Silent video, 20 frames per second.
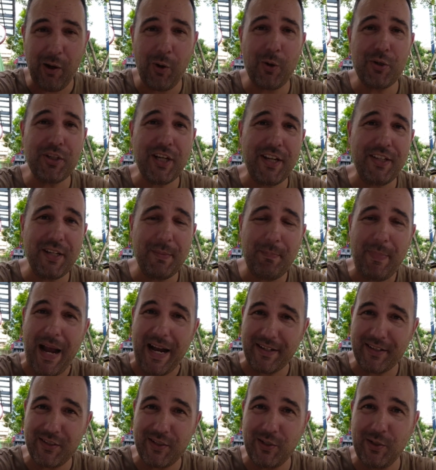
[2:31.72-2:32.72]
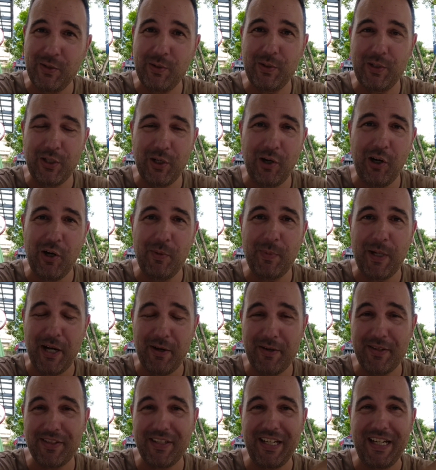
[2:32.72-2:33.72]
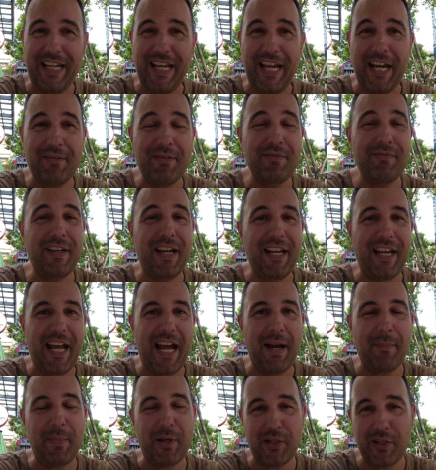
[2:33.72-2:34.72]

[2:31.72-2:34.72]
or change it back to your home currency here in Vietnam,